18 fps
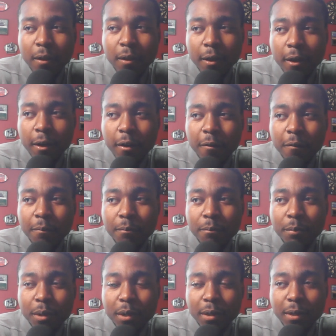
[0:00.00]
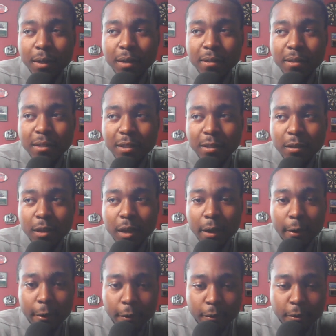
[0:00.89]
But because he
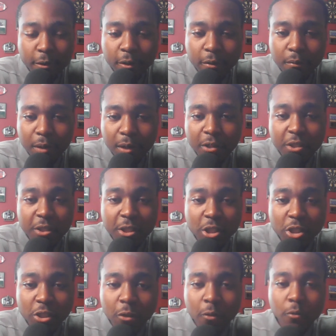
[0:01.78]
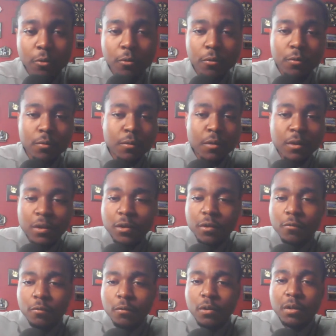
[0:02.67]
got hurt so much, his shoulder
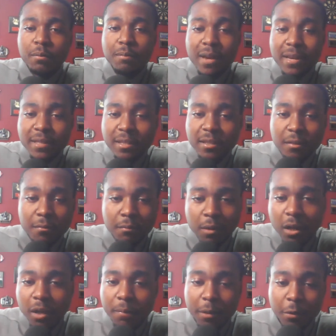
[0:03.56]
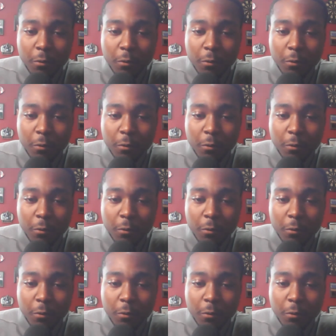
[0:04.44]
really messed him up.